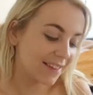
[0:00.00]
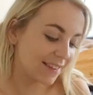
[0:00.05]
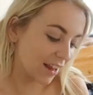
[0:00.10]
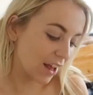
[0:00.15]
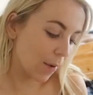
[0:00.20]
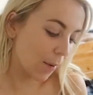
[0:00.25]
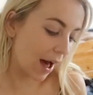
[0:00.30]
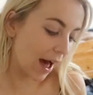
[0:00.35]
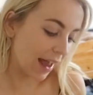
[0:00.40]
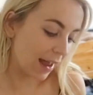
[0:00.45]
So
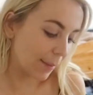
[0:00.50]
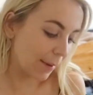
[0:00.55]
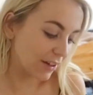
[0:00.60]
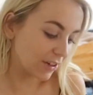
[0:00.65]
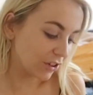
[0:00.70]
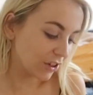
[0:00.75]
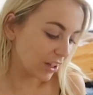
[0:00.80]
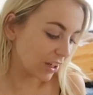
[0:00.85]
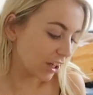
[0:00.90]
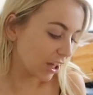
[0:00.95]
I'm
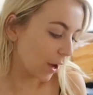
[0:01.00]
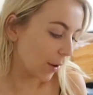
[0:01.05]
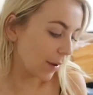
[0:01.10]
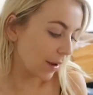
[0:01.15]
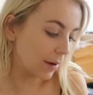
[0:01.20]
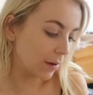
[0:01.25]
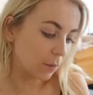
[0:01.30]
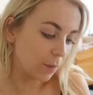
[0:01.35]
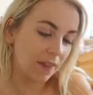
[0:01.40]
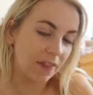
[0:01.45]
actually going to go
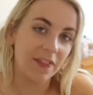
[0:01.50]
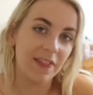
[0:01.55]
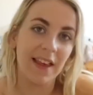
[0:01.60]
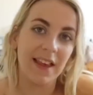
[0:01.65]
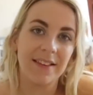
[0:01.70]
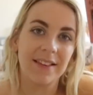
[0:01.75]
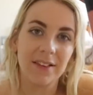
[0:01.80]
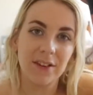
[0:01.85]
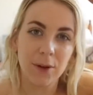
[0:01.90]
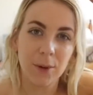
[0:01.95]
in with this